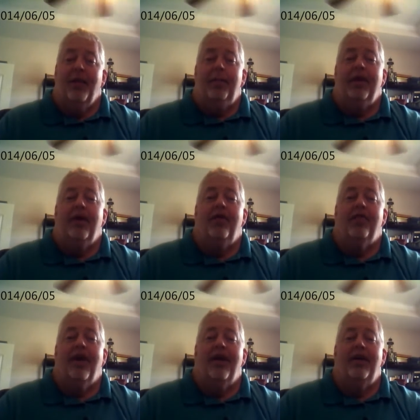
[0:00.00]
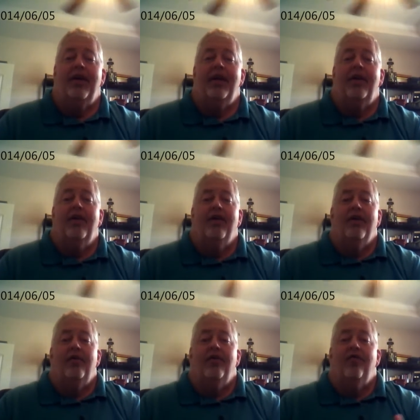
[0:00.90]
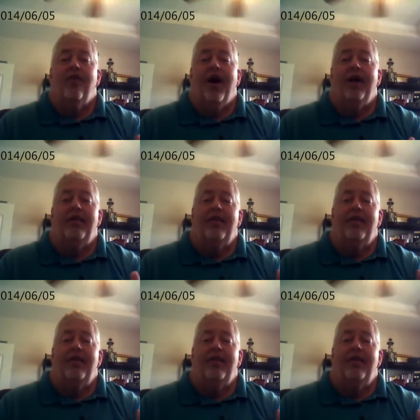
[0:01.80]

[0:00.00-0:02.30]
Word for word: because I need to find